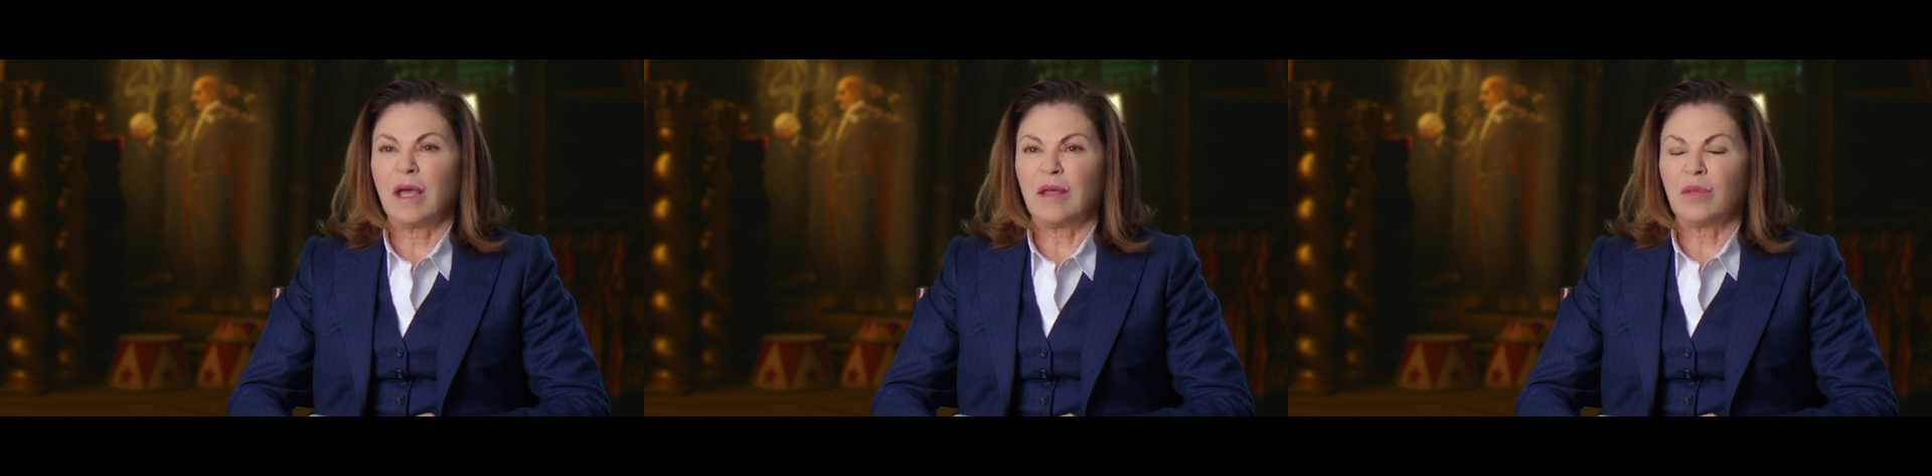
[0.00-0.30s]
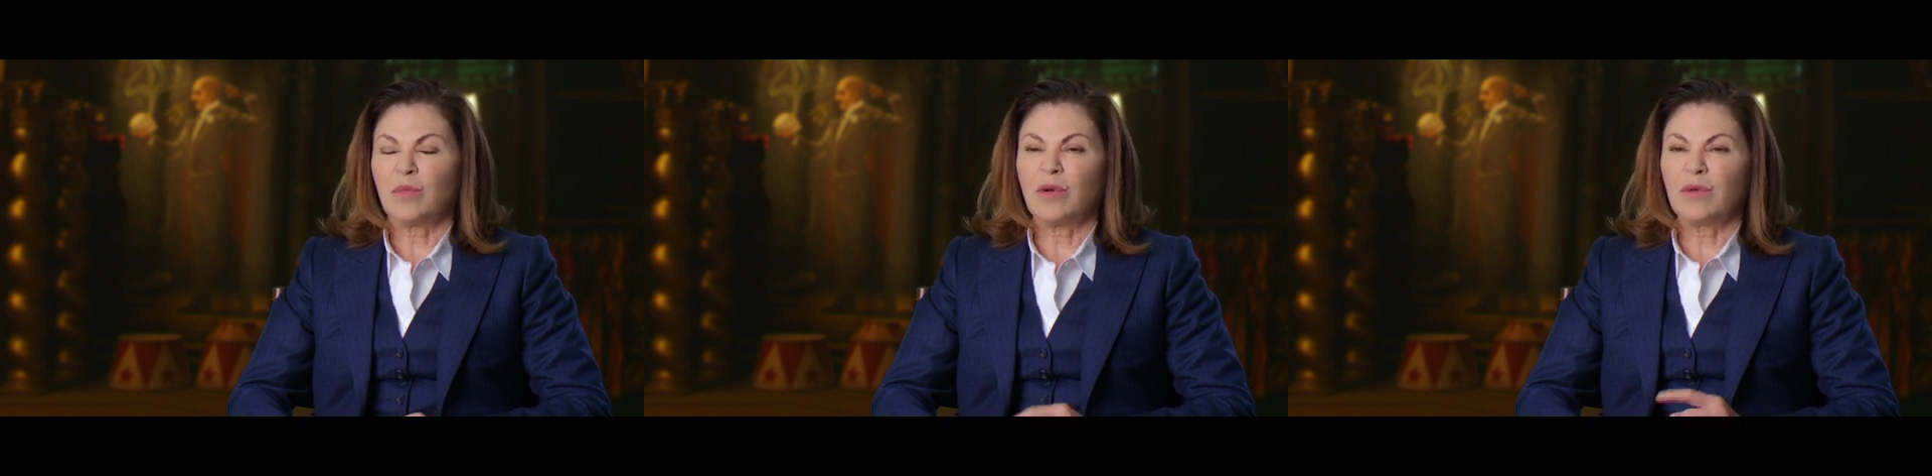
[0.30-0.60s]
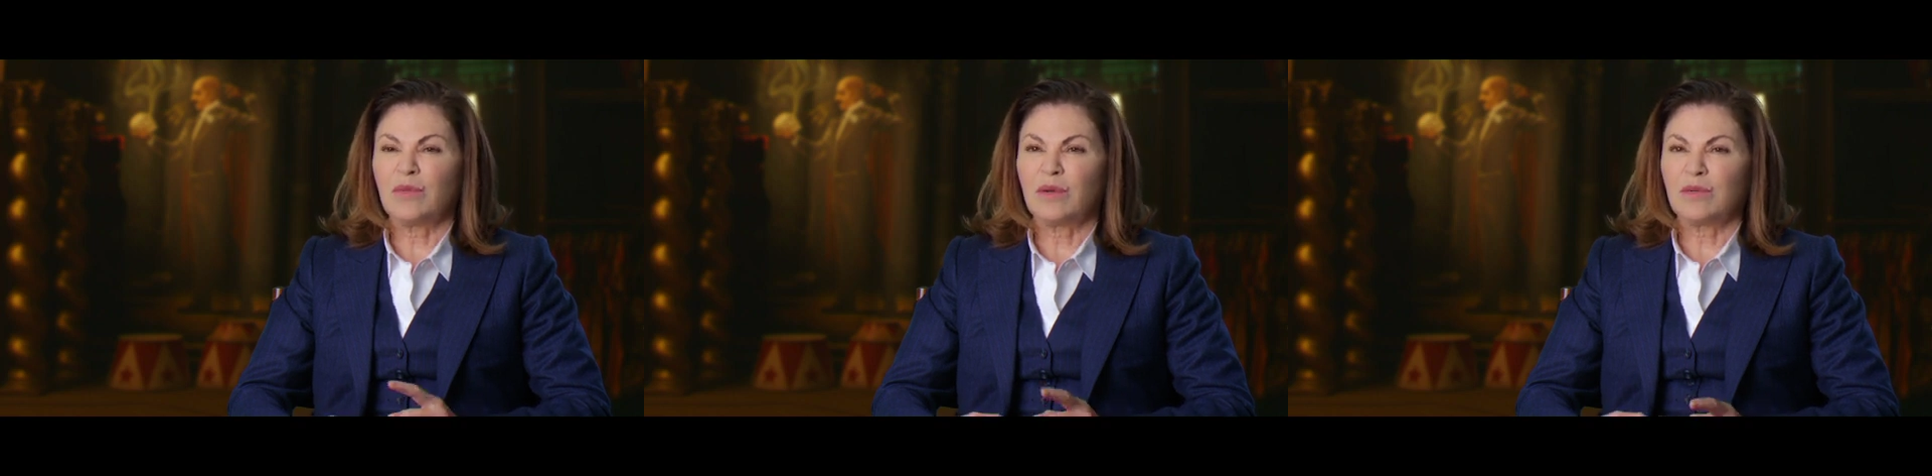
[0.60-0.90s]
and the
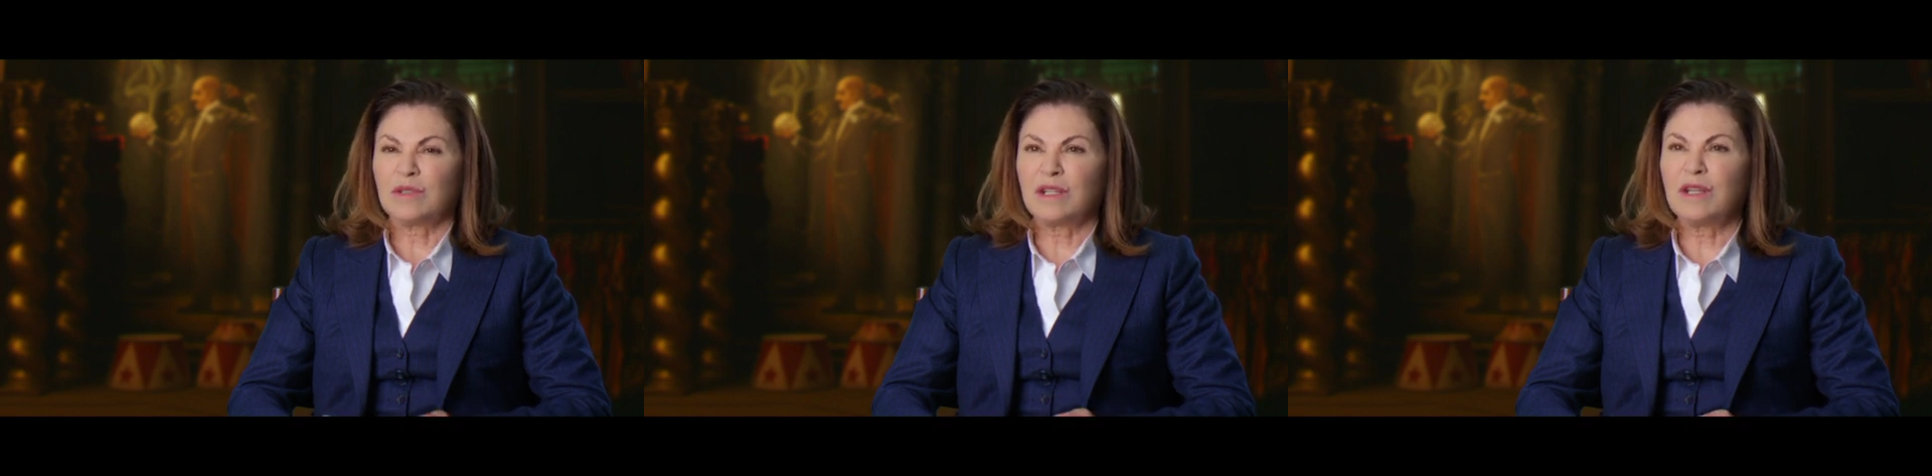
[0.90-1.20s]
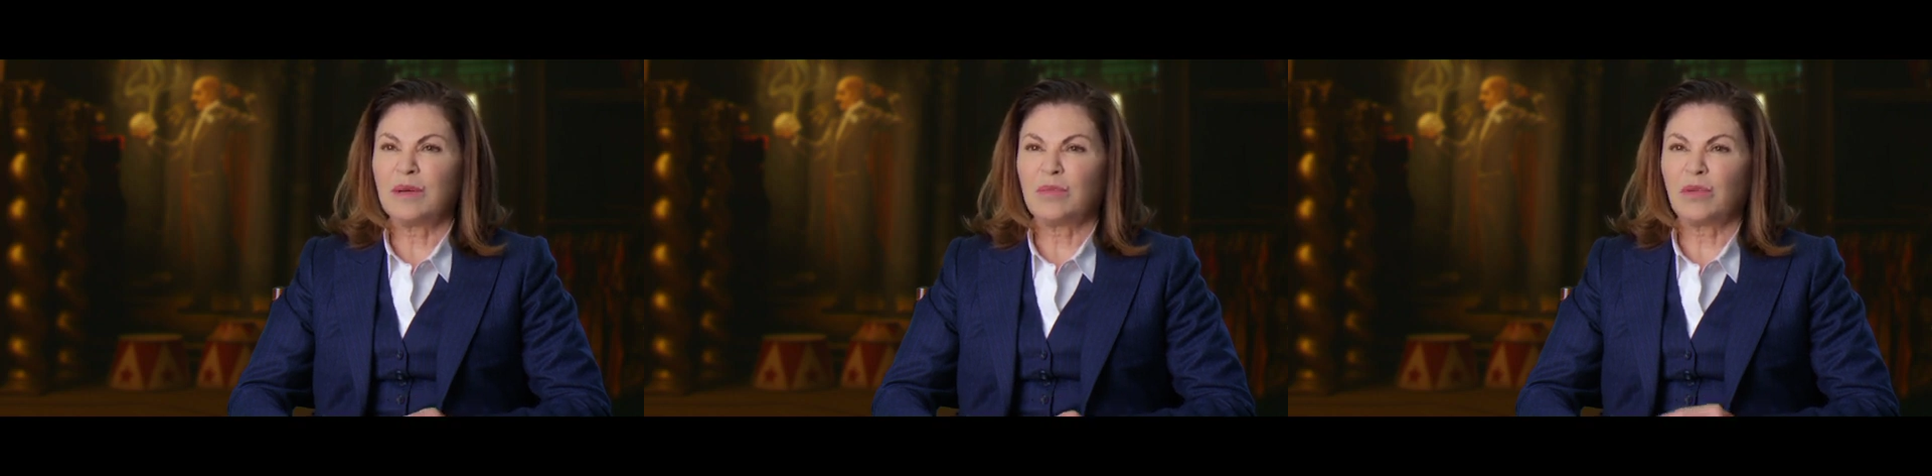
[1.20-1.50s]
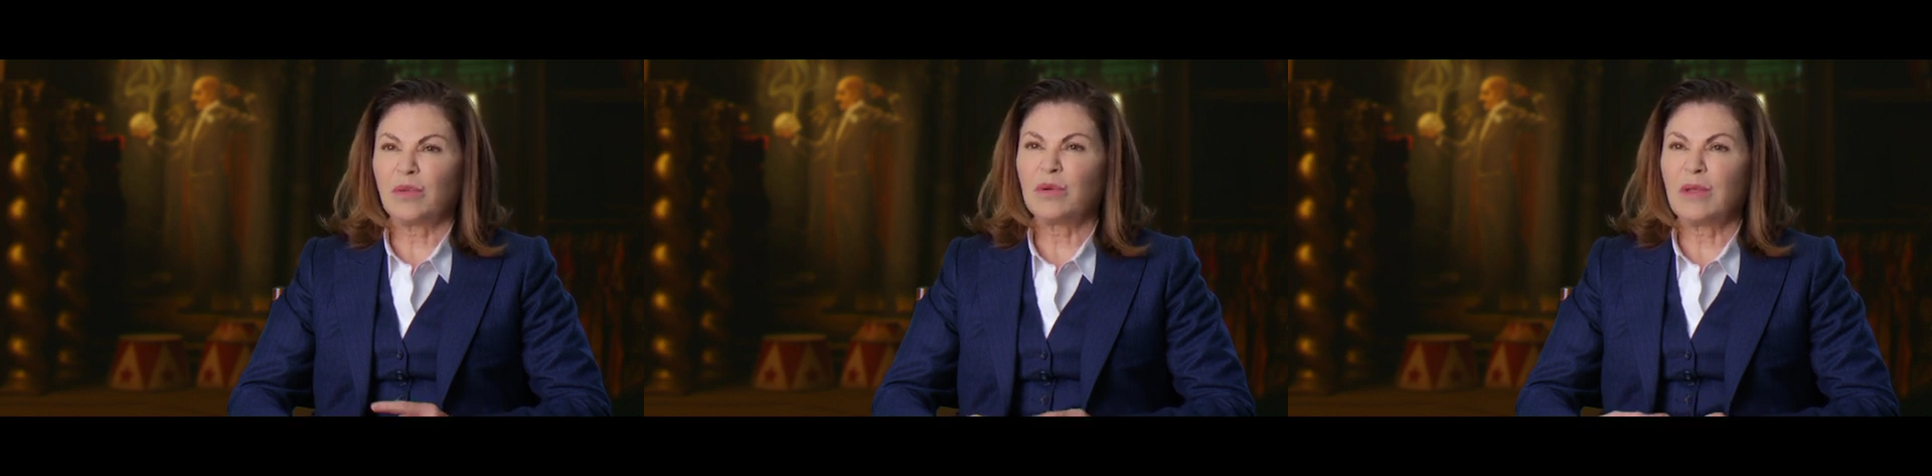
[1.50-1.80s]
point of view of Tim
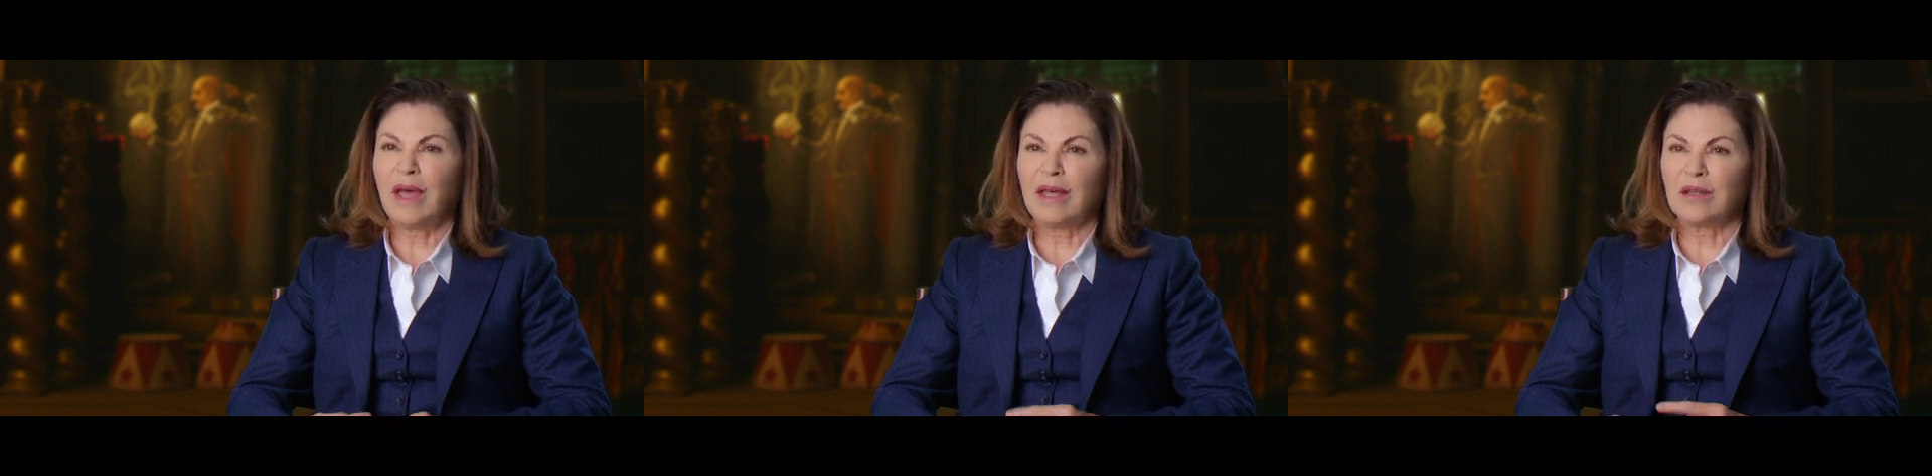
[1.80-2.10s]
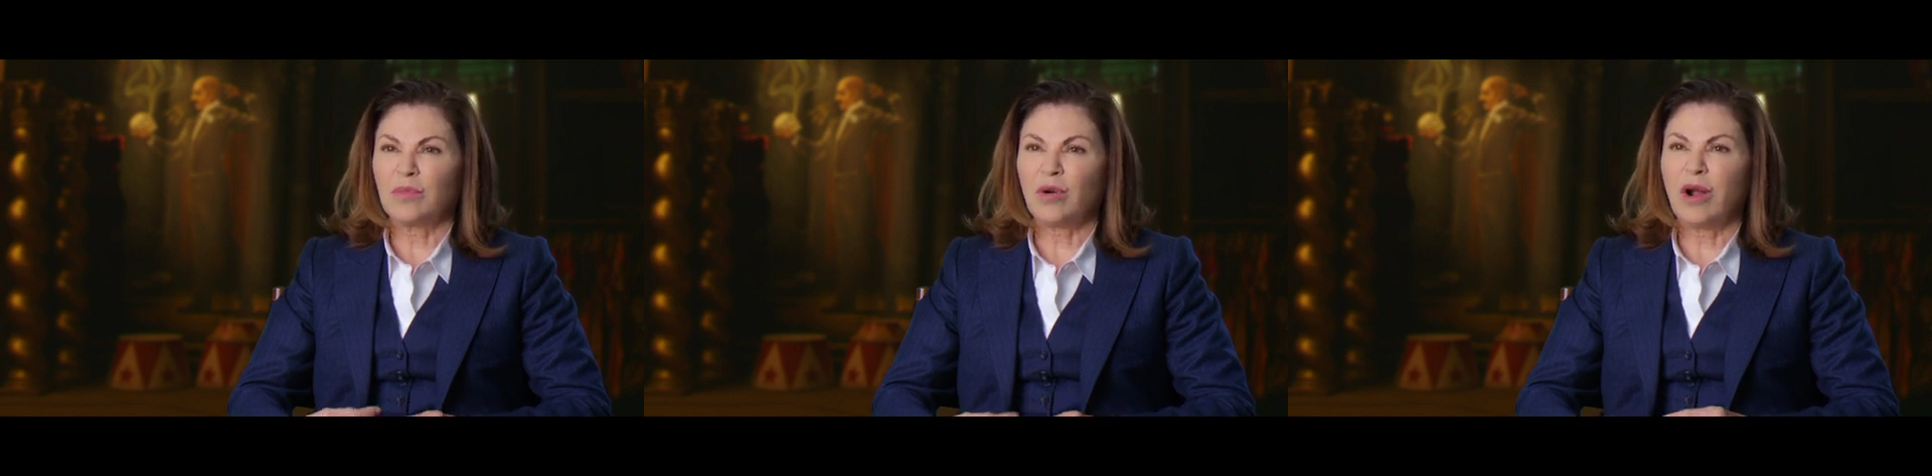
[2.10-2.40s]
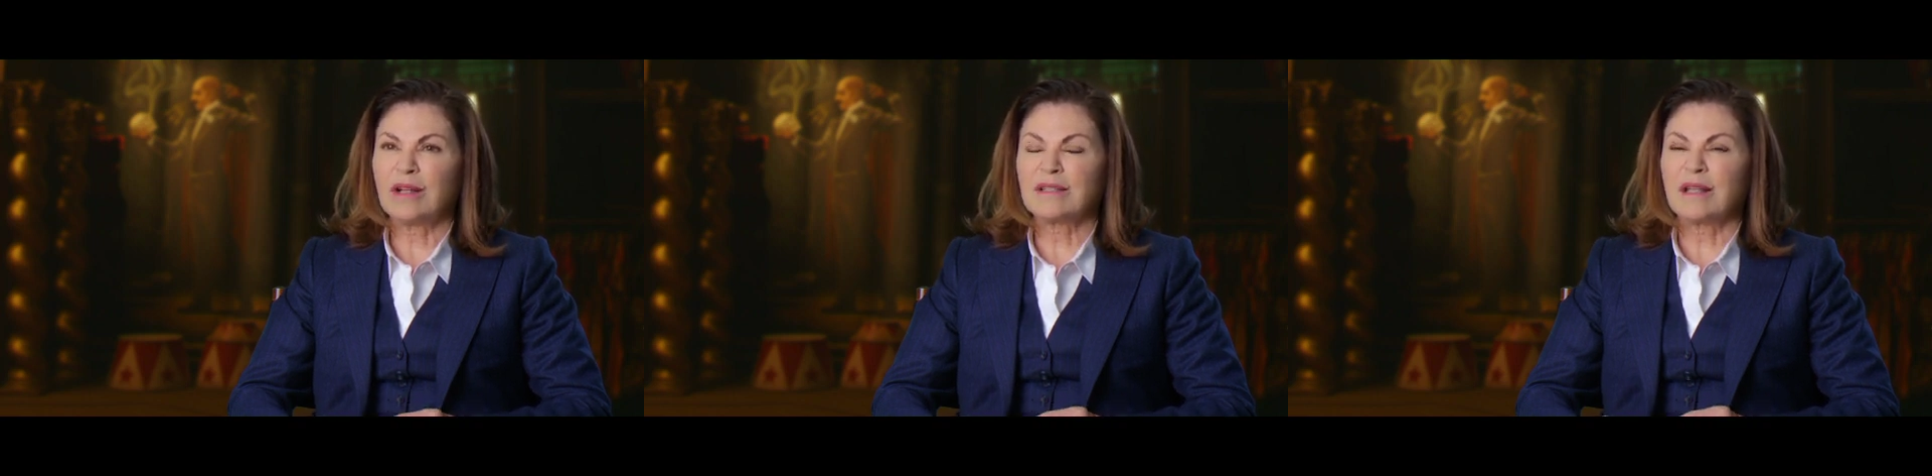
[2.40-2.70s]
through that
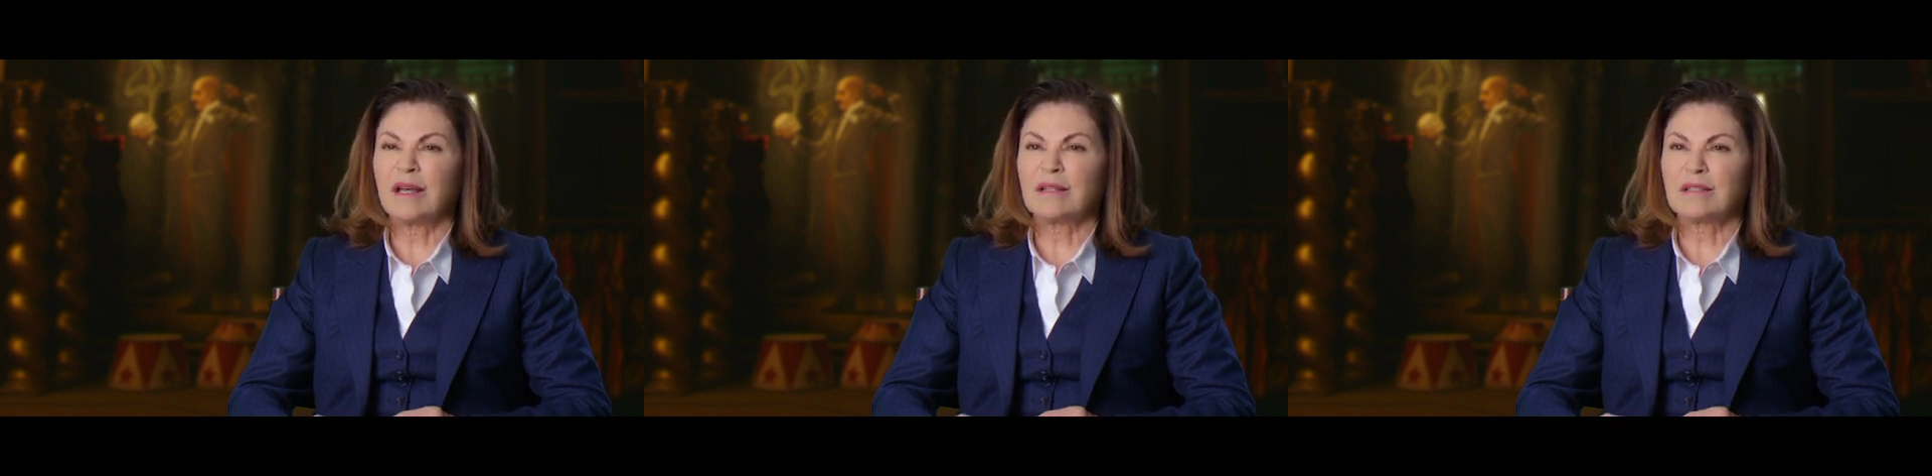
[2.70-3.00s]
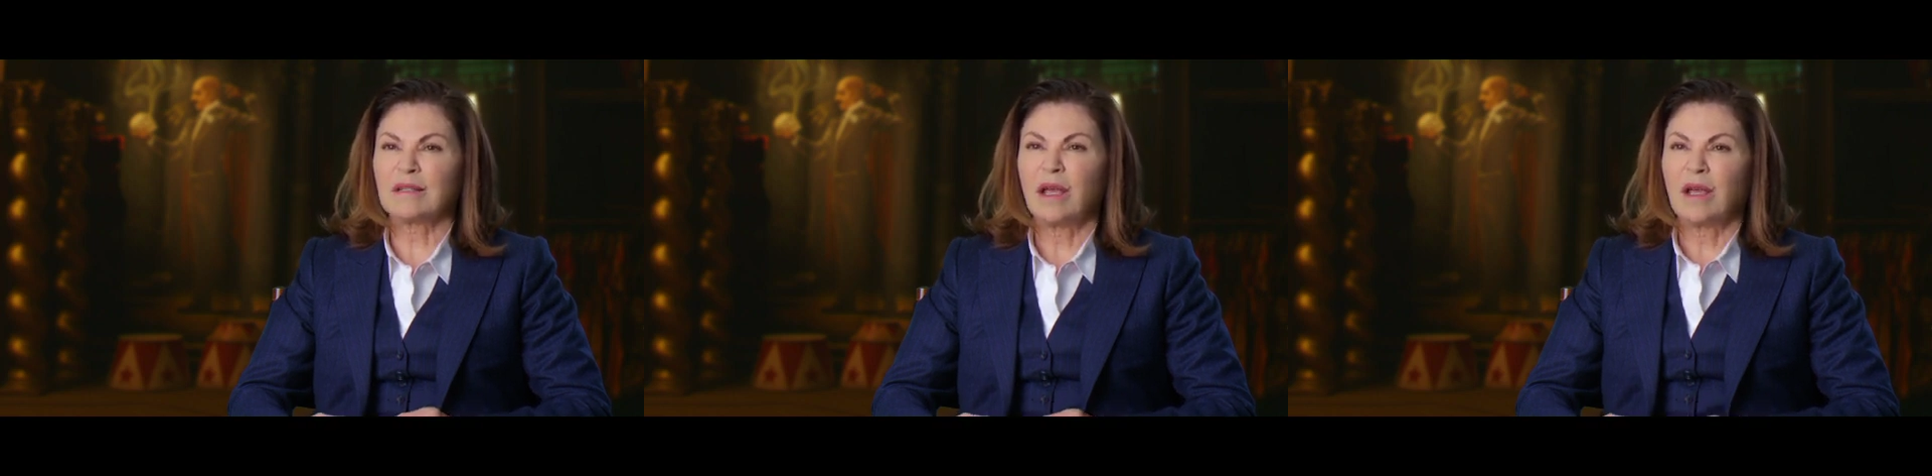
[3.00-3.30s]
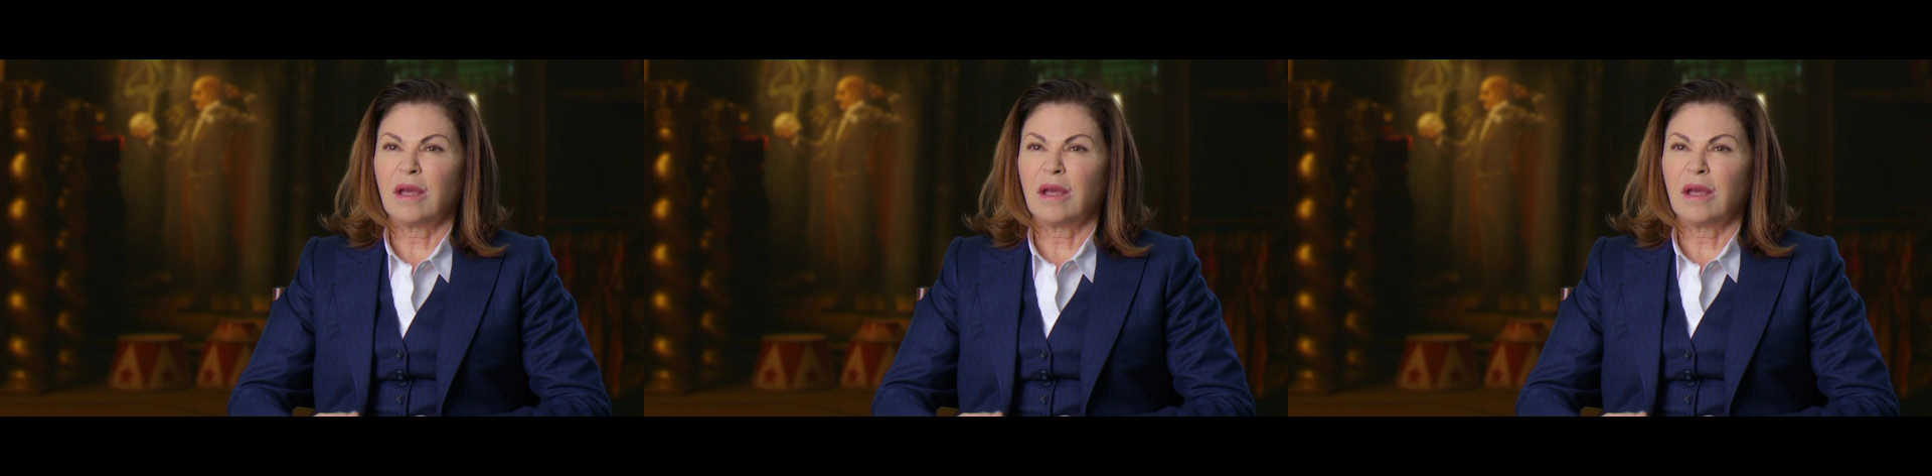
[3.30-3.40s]
process.